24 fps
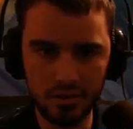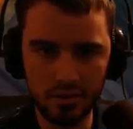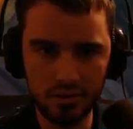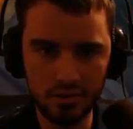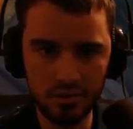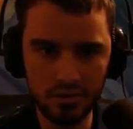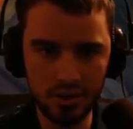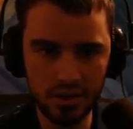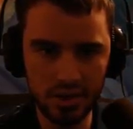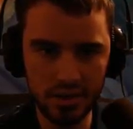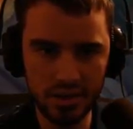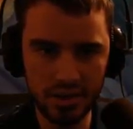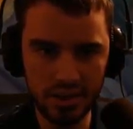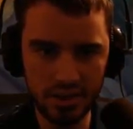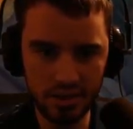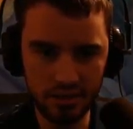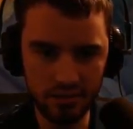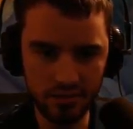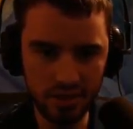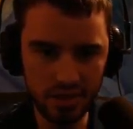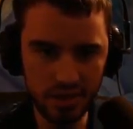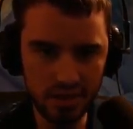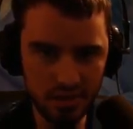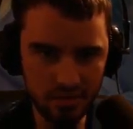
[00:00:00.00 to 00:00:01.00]
I had to take
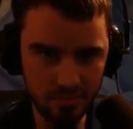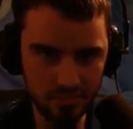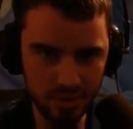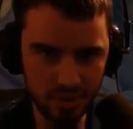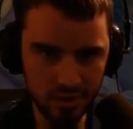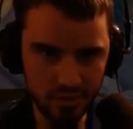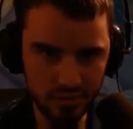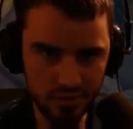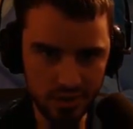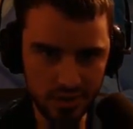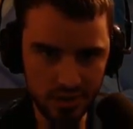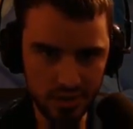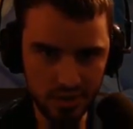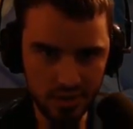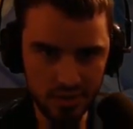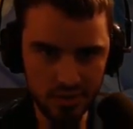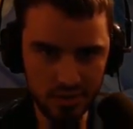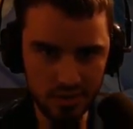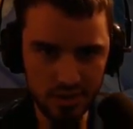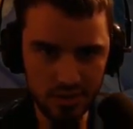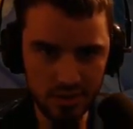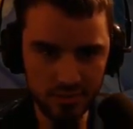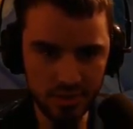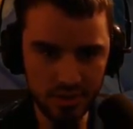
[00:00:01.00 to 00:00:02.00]
evasive maneuvers there so
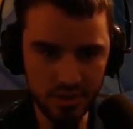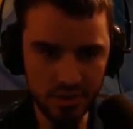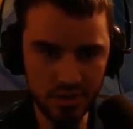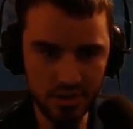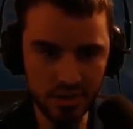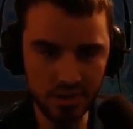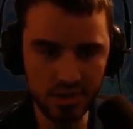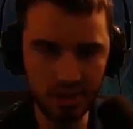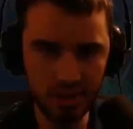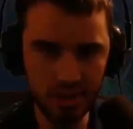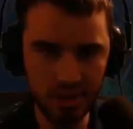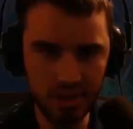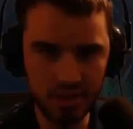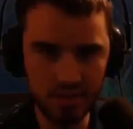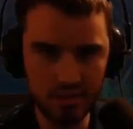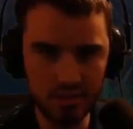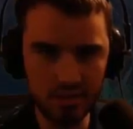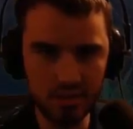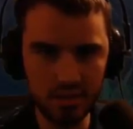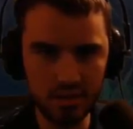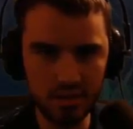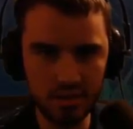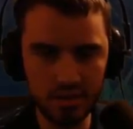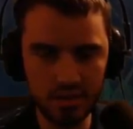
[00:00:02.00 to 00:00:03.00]
this minion didn't die to
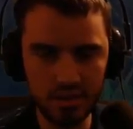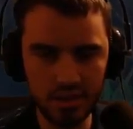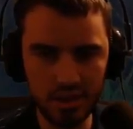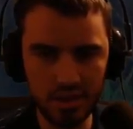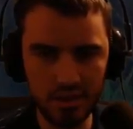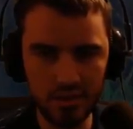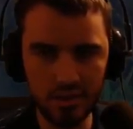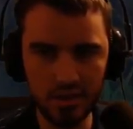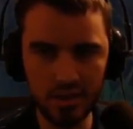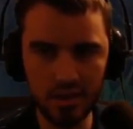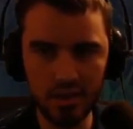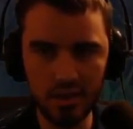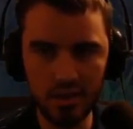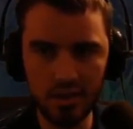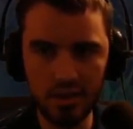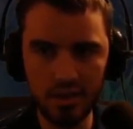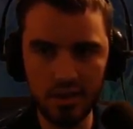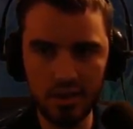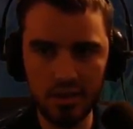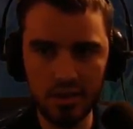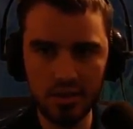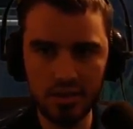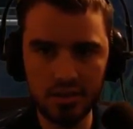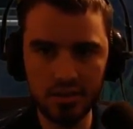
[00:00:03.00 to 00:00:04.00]
the tower.
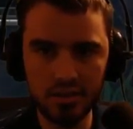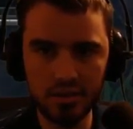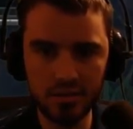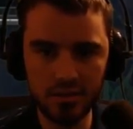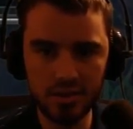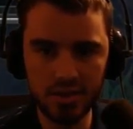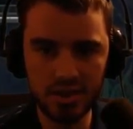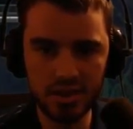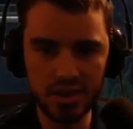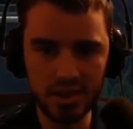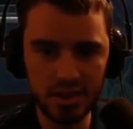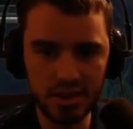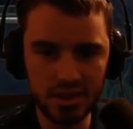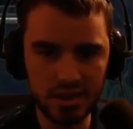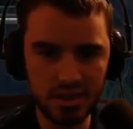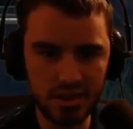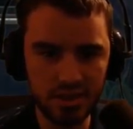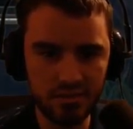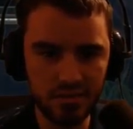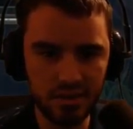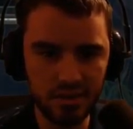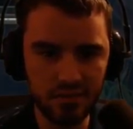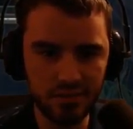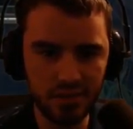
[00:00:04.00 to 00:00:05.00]
So sitting at
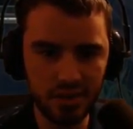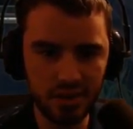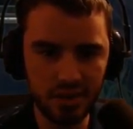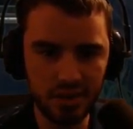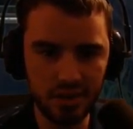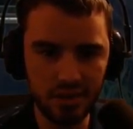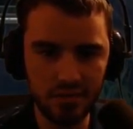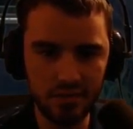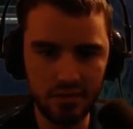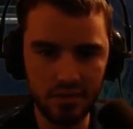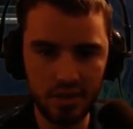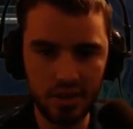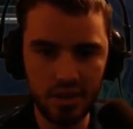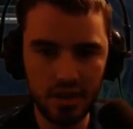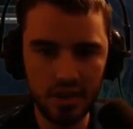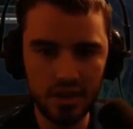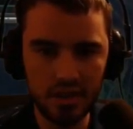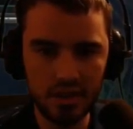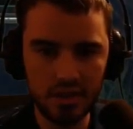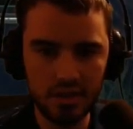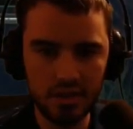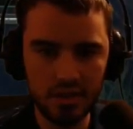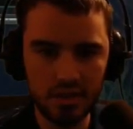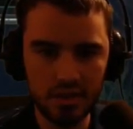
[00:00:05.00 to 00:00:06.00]
75,
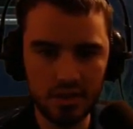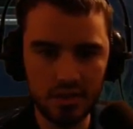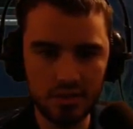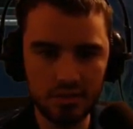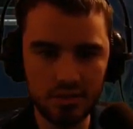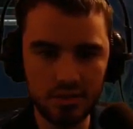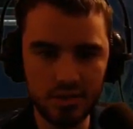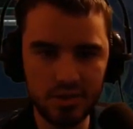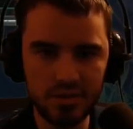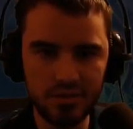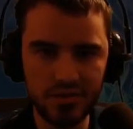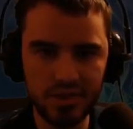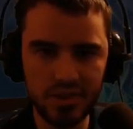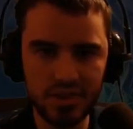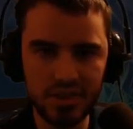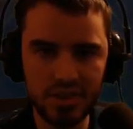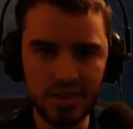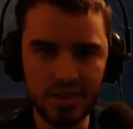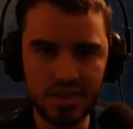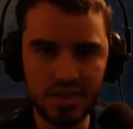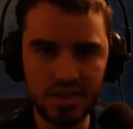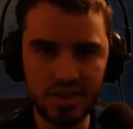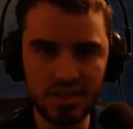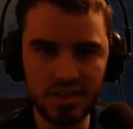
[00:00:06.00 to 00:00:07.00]
Twisted Fate's at
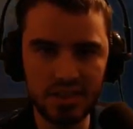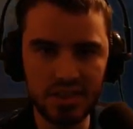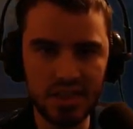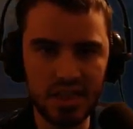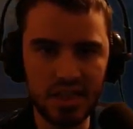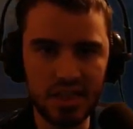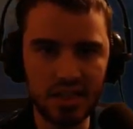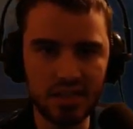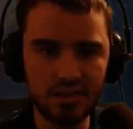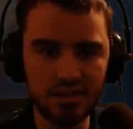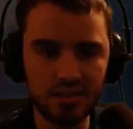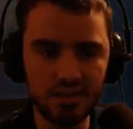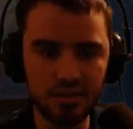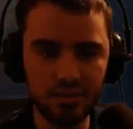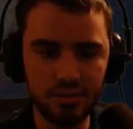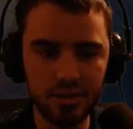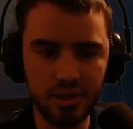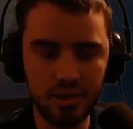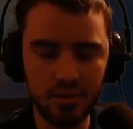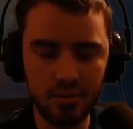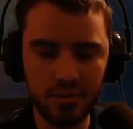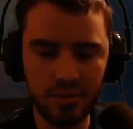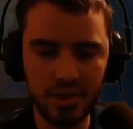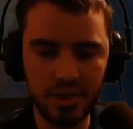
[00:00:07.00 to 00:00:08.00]
69, so we
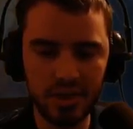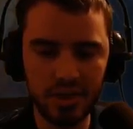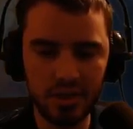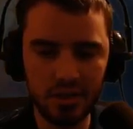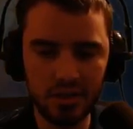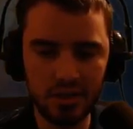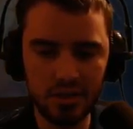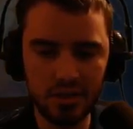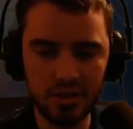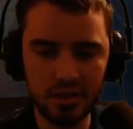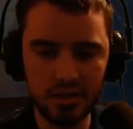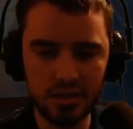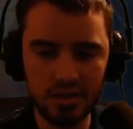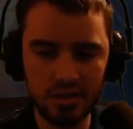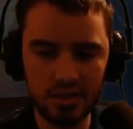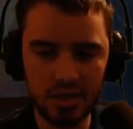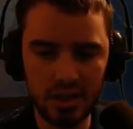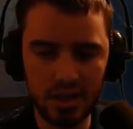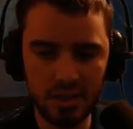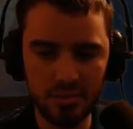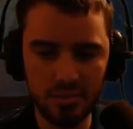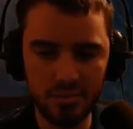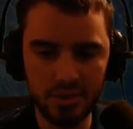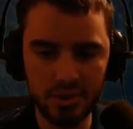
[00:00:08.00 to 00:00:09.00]
are winning a
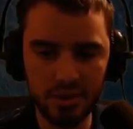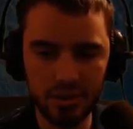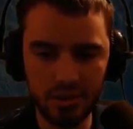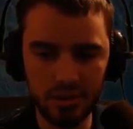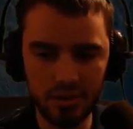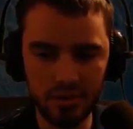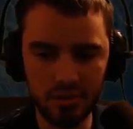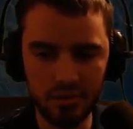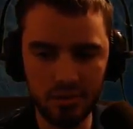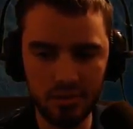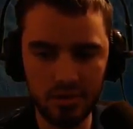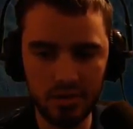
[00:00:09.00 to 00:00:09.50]
tiny bit. Uh-oh.